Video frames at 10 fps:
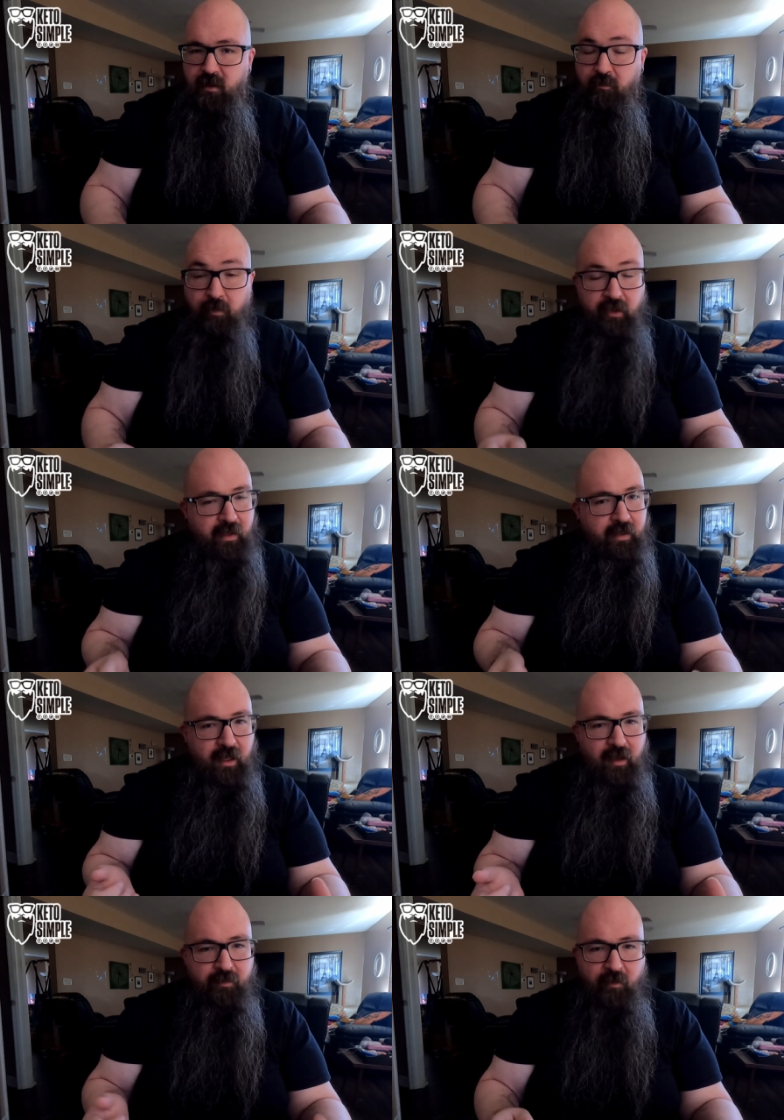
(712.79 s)
blend it
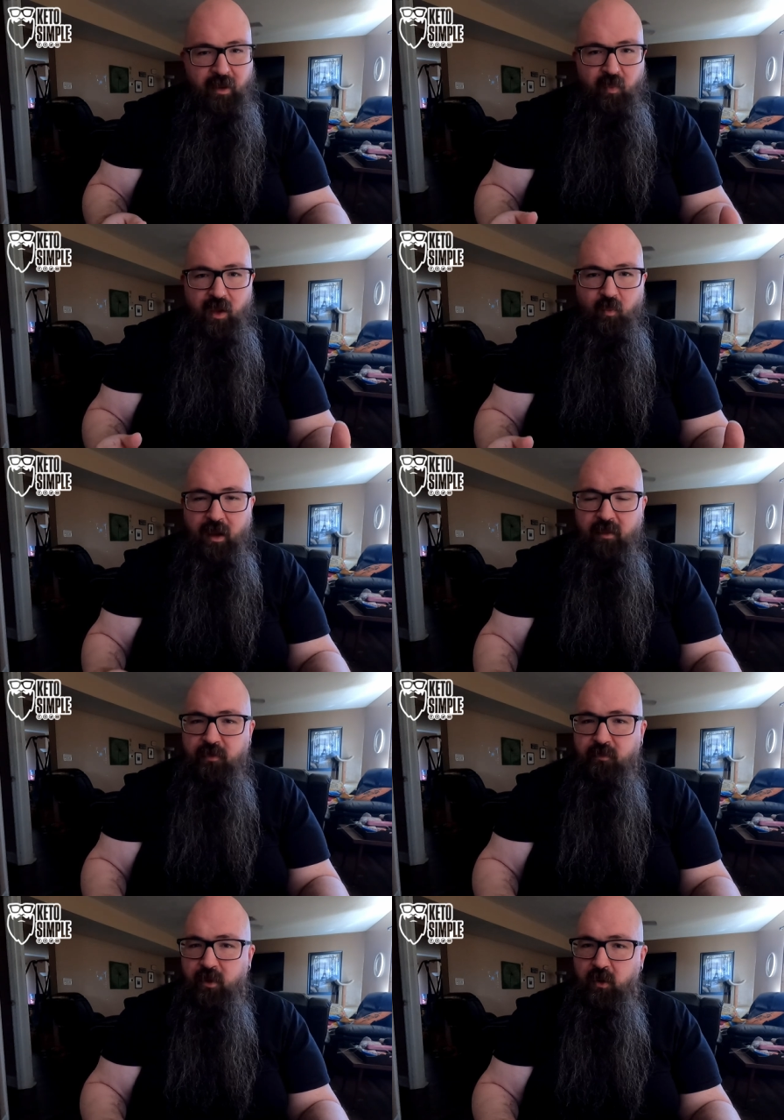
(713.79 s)
up. I mean, we went
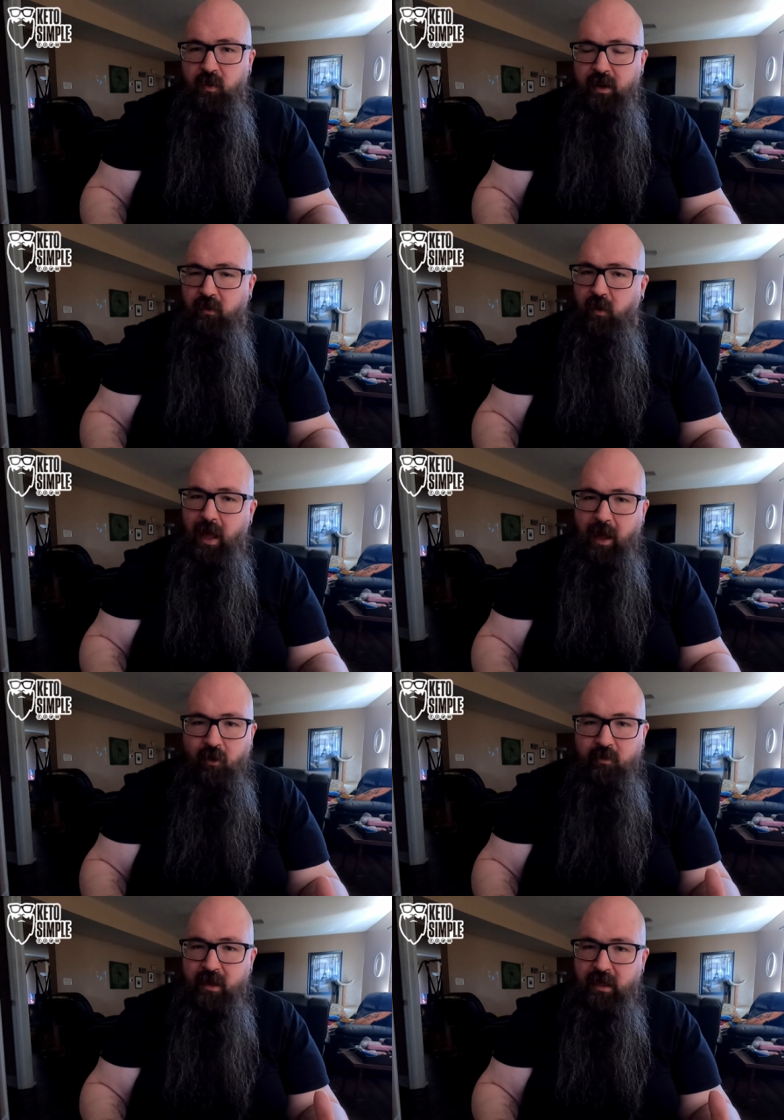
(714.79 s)
through, I don't know
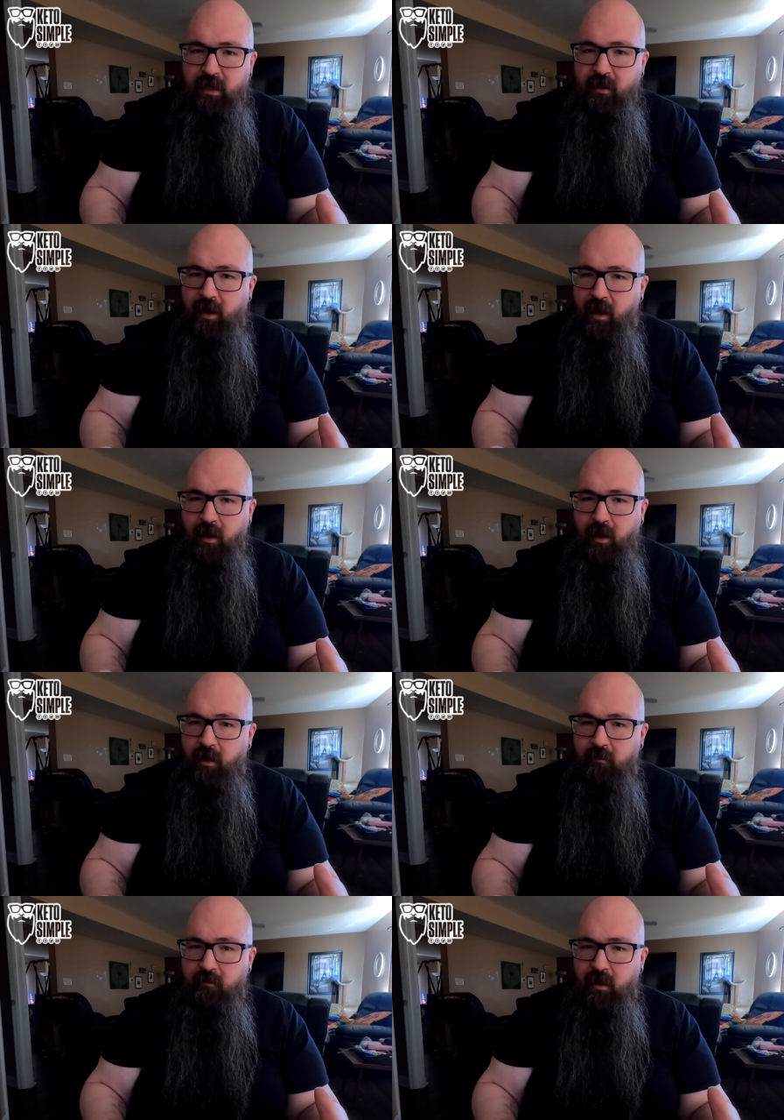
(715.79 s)
how many
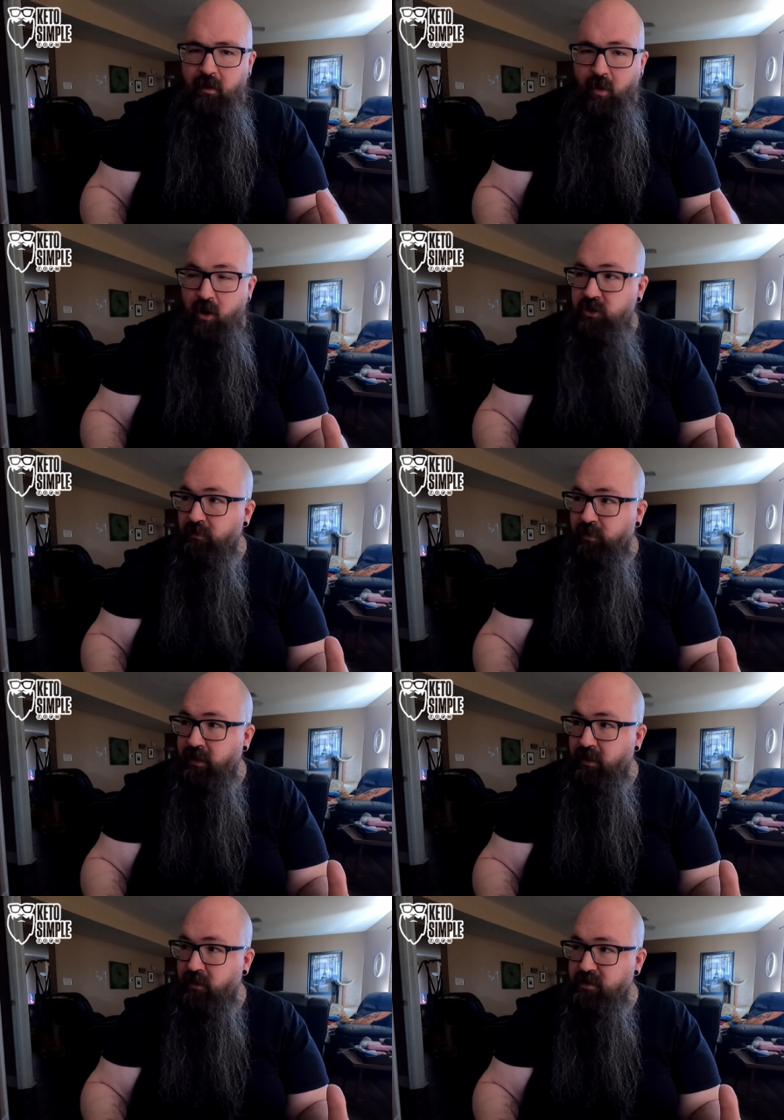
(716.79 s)
uh, mm. immersion
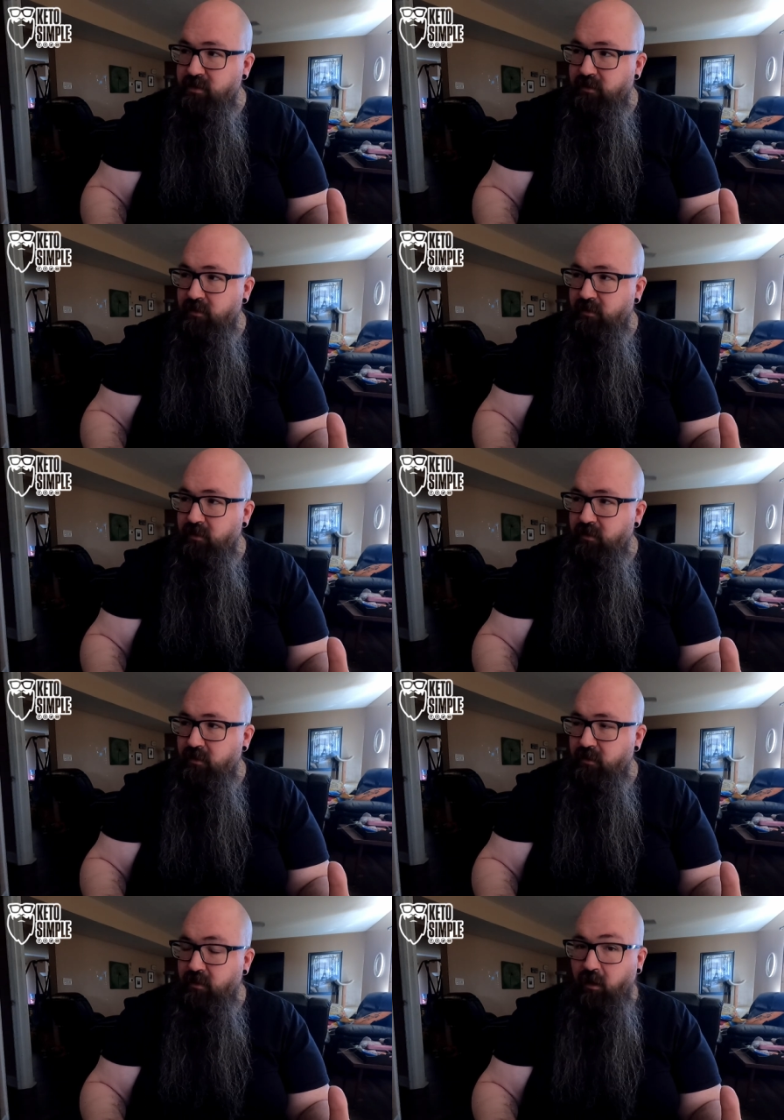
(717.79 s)
blenders. A
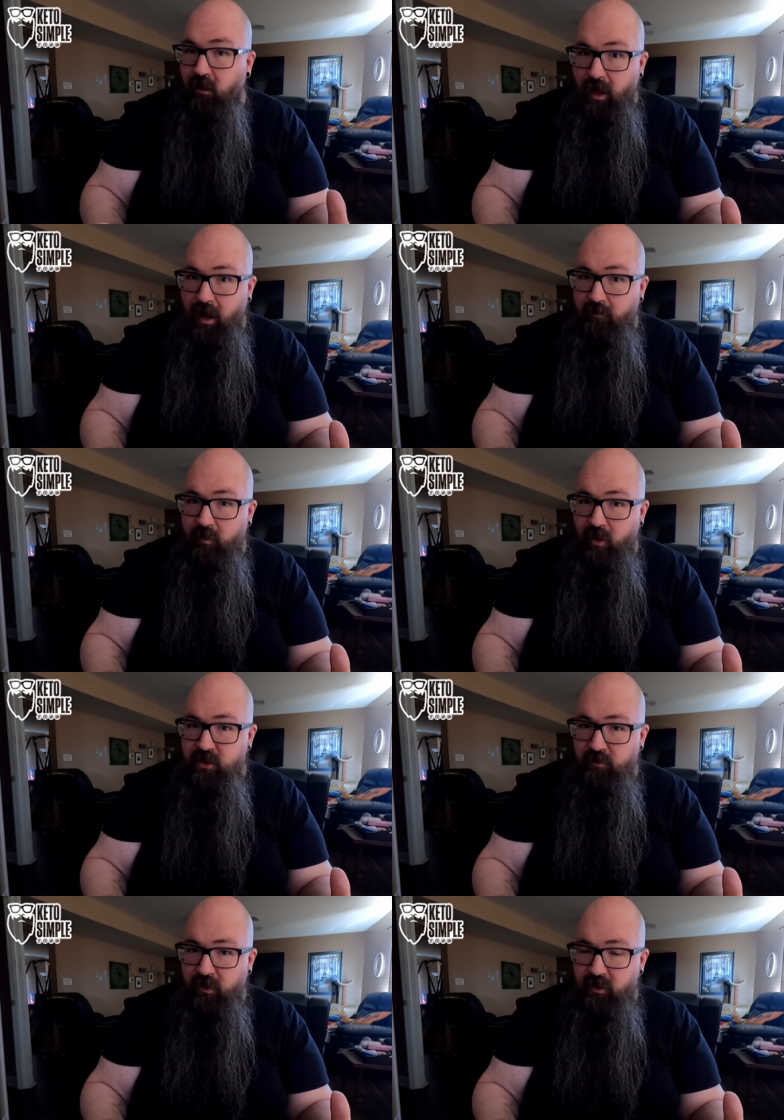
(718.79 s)
lot. A lot of
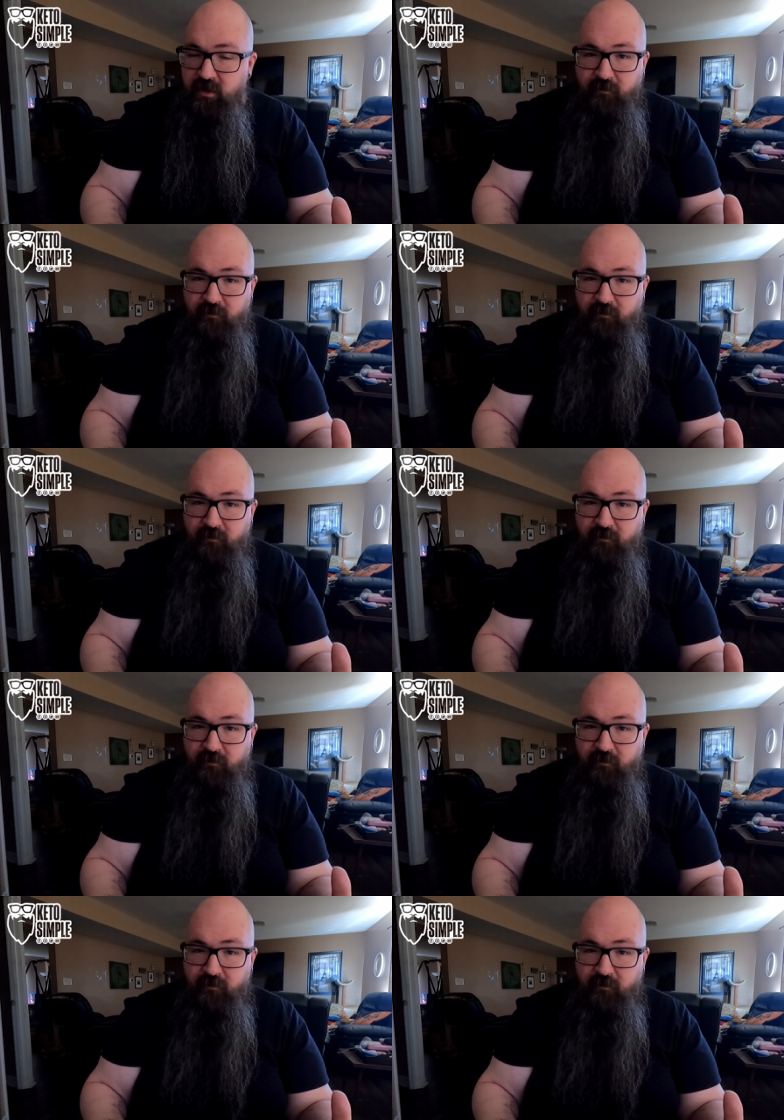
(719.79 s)
immersion blenders.